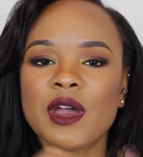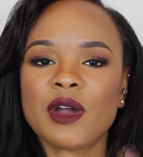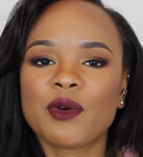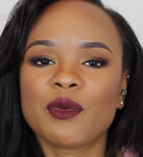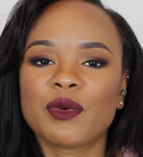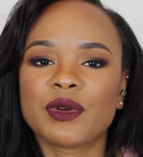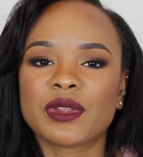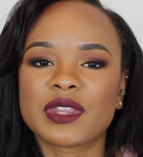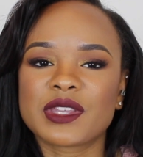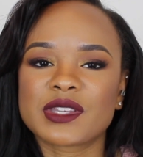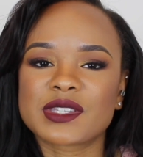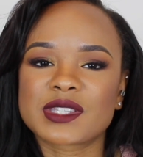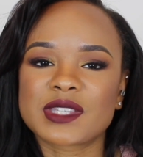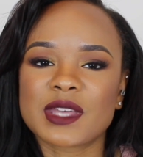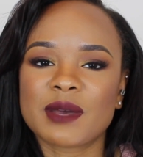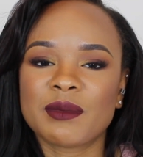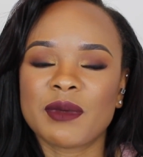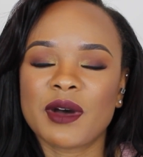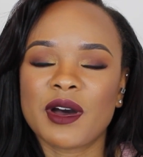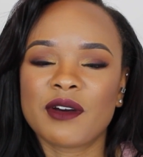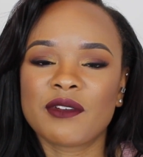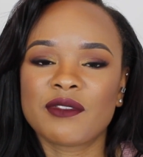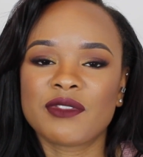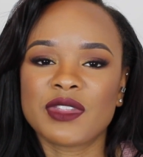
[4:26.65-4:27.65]
with some
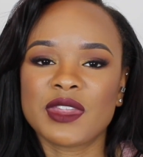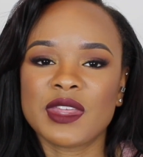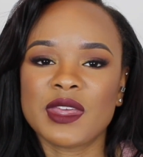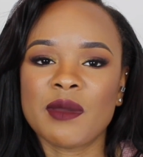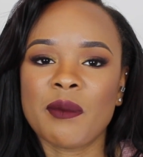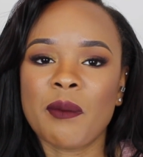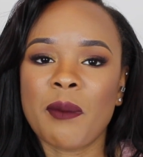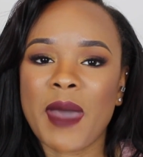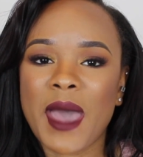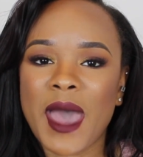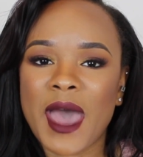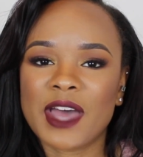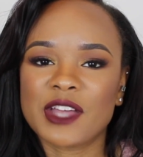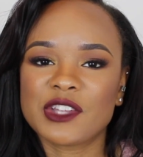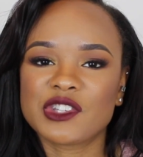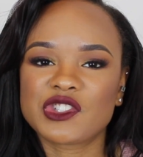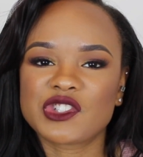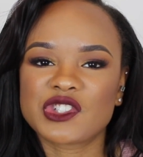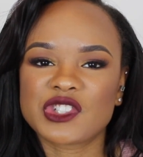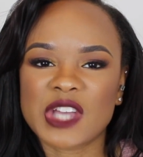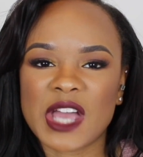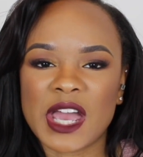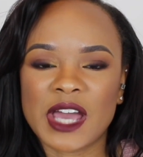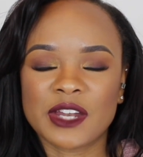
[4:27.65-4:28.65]
of the matte
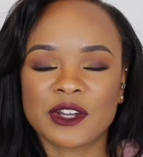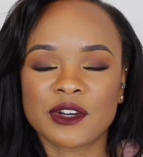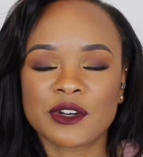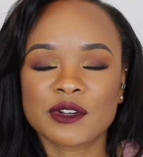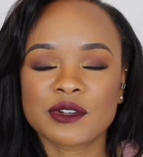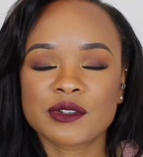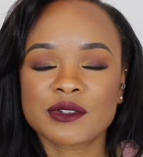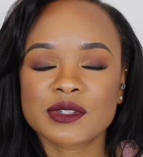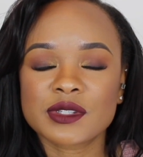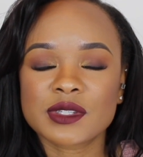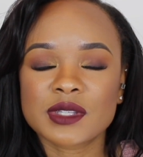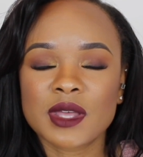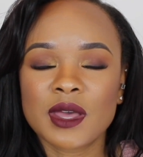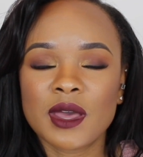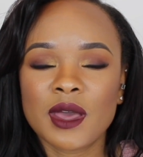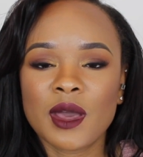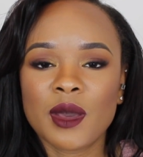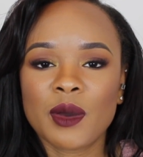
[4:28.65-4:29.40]
shadows.